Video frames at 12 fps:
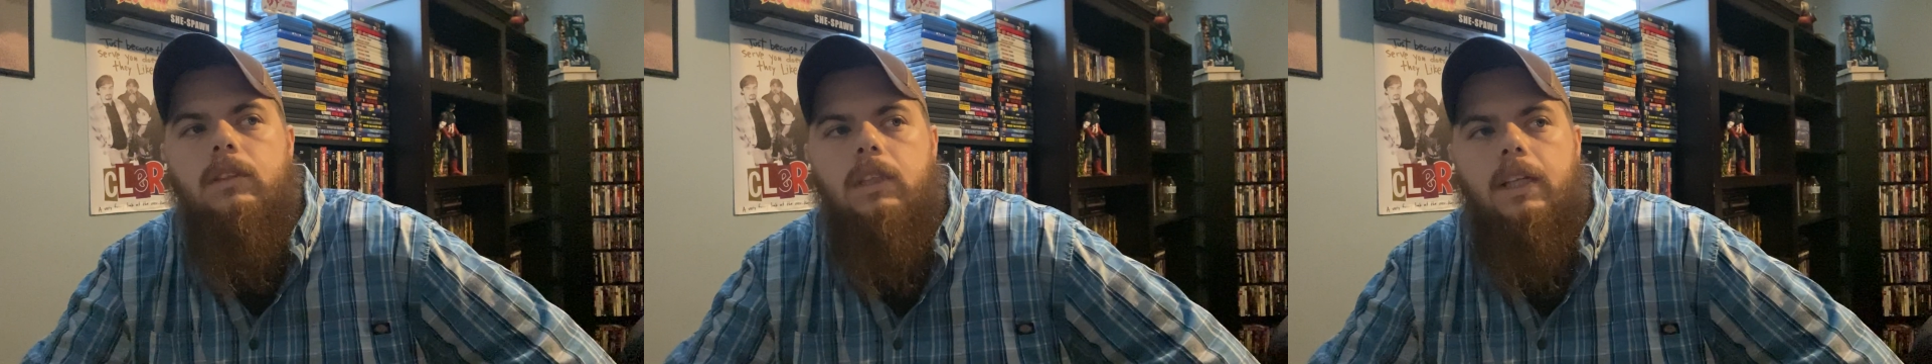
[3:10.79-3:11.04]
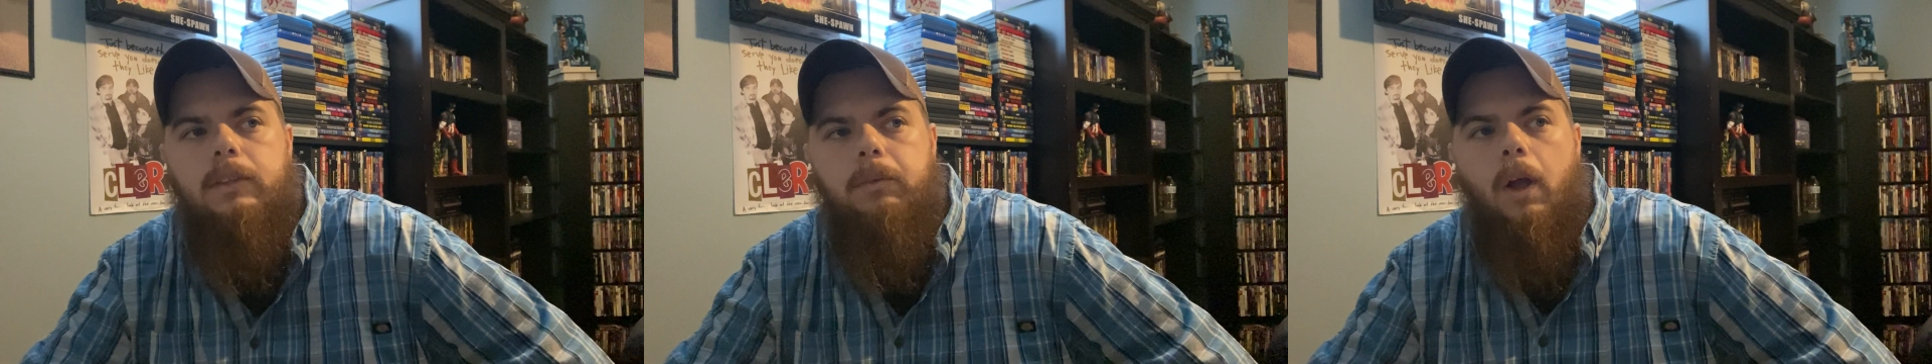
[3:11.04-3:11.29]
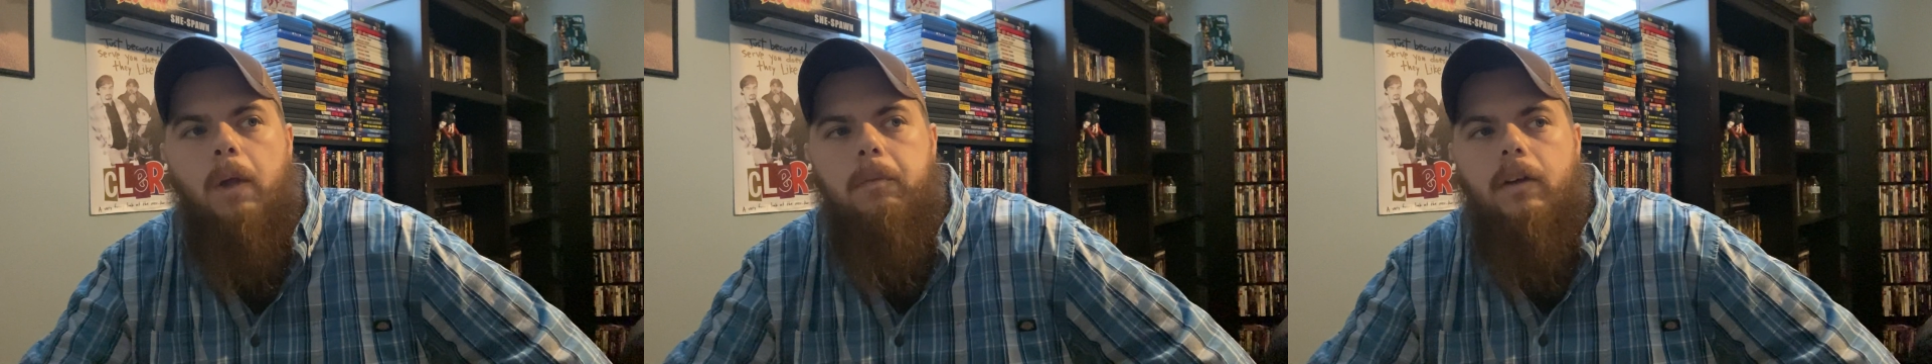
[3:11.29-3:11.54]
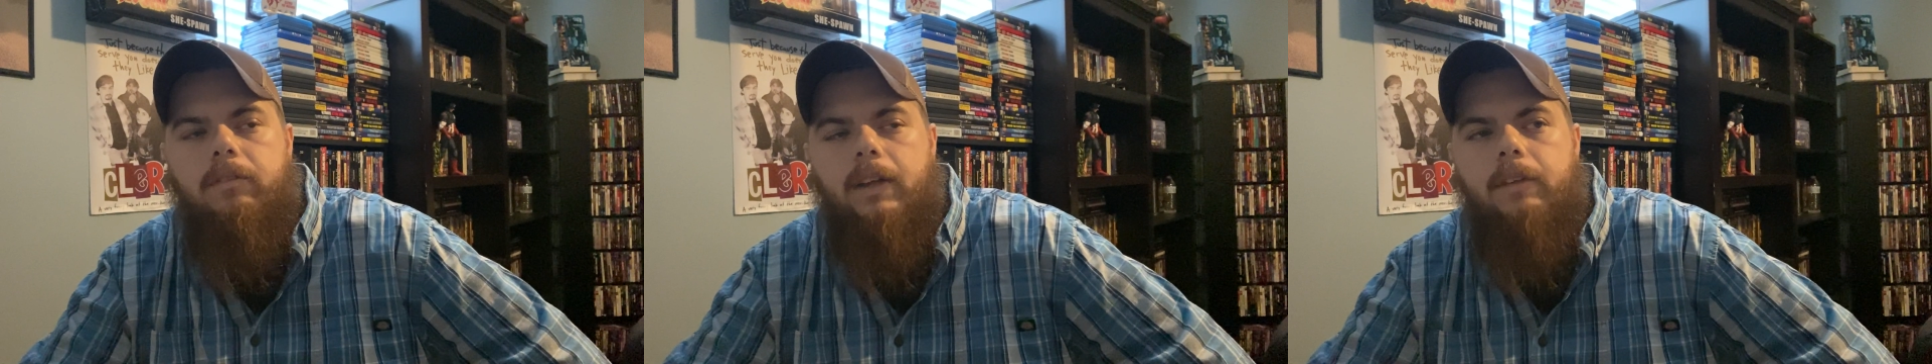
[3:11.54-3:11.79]
That's probably
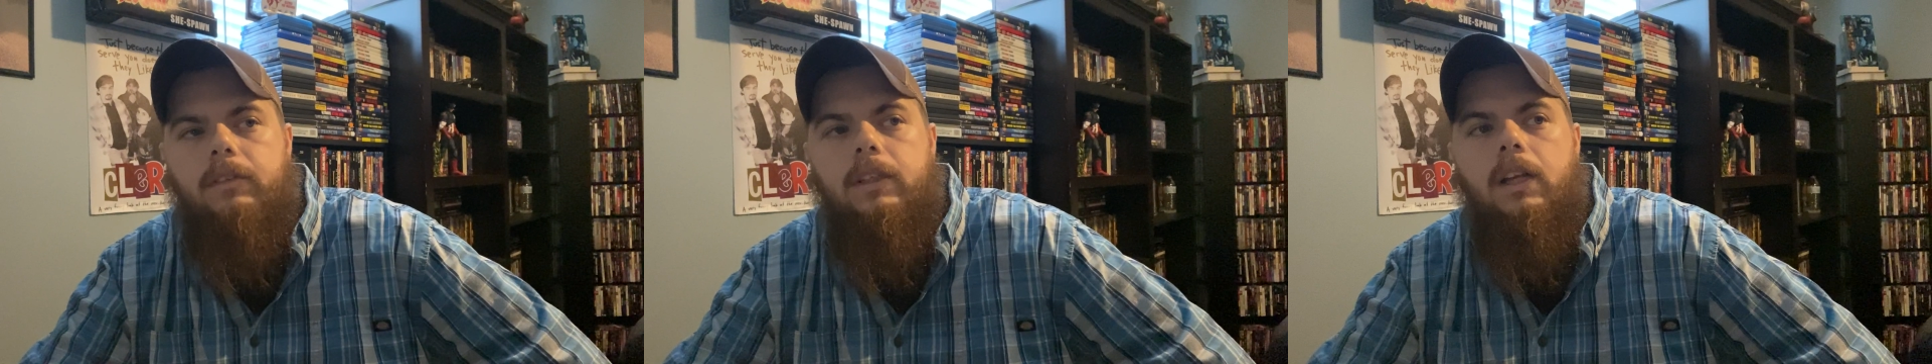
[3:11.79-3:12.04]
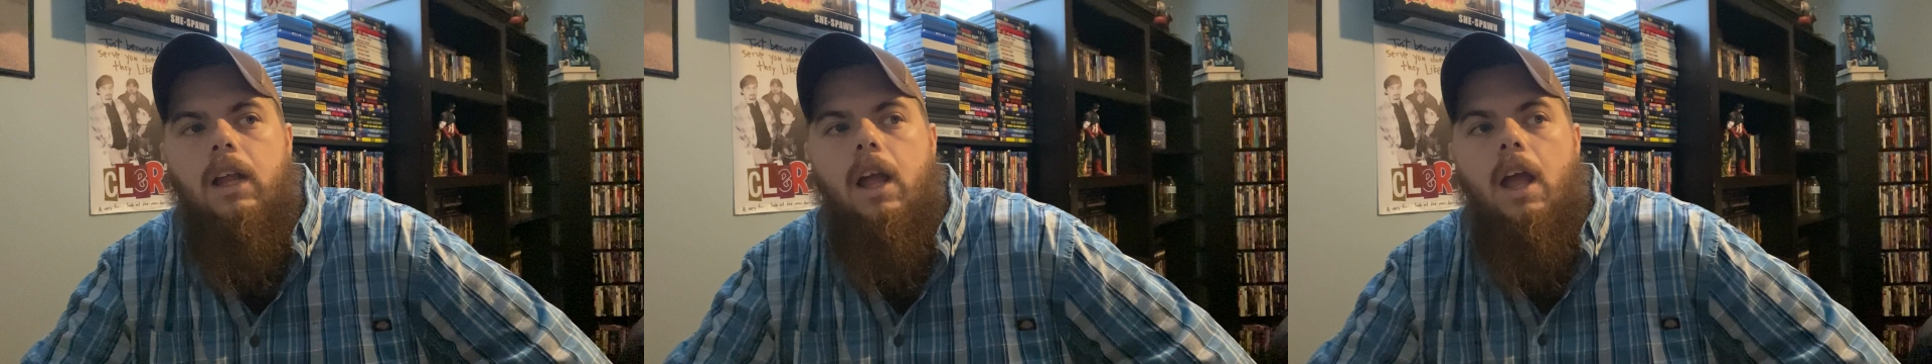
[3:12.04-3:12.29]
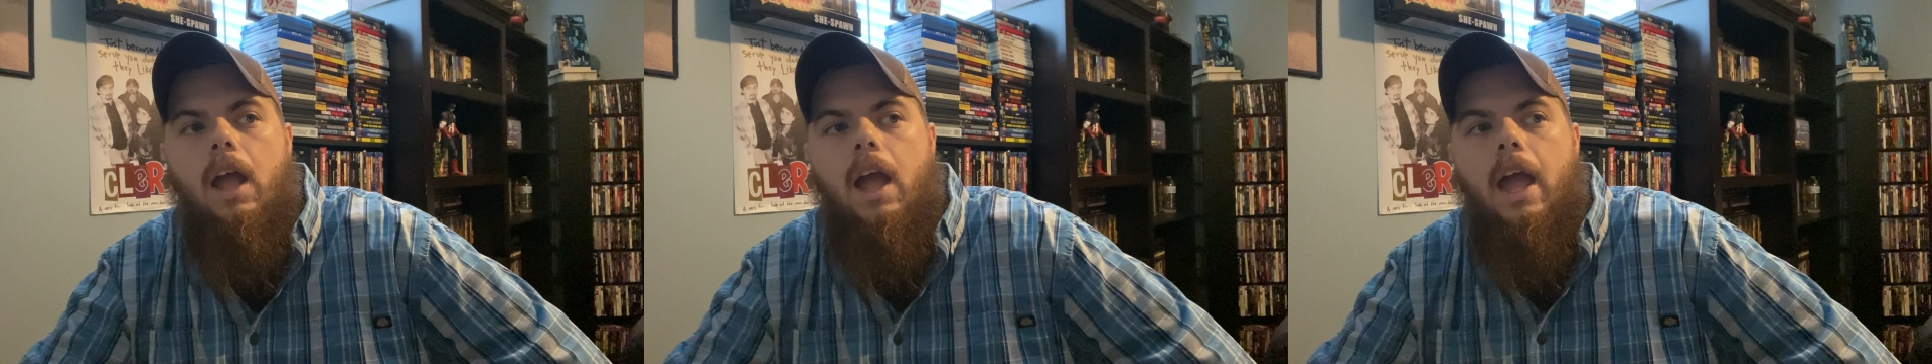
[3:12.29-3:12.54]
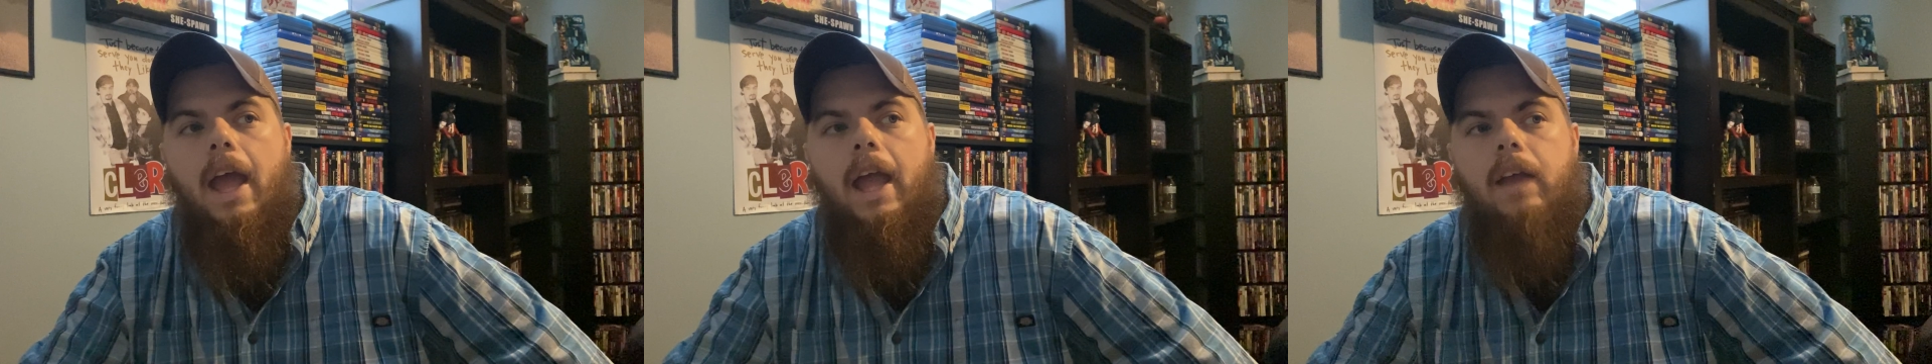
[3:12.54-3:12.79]
my favorite.
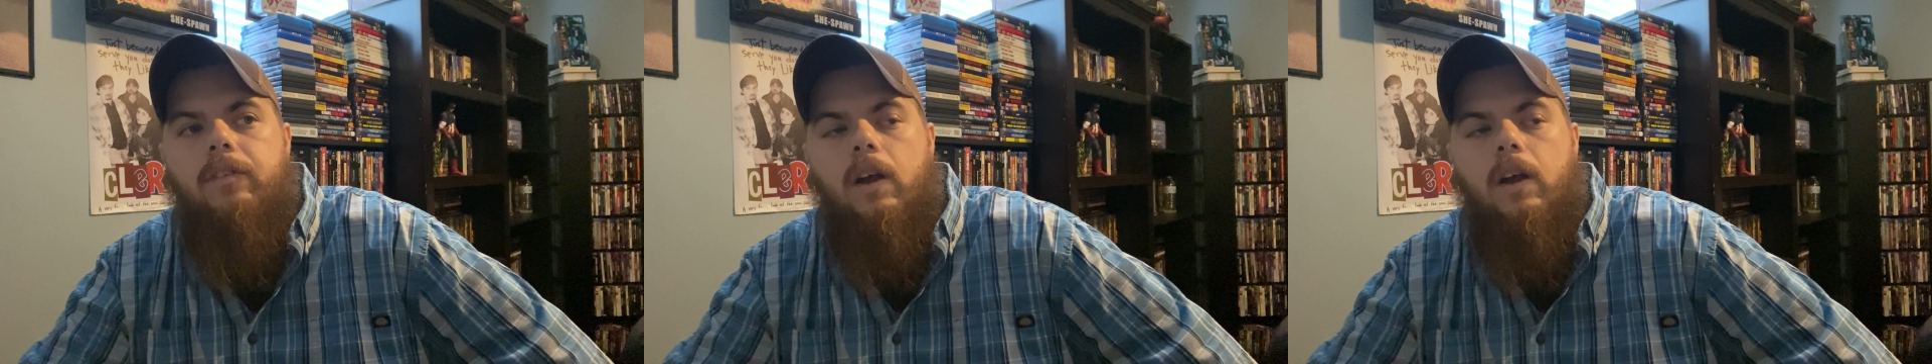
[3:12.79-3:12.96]
If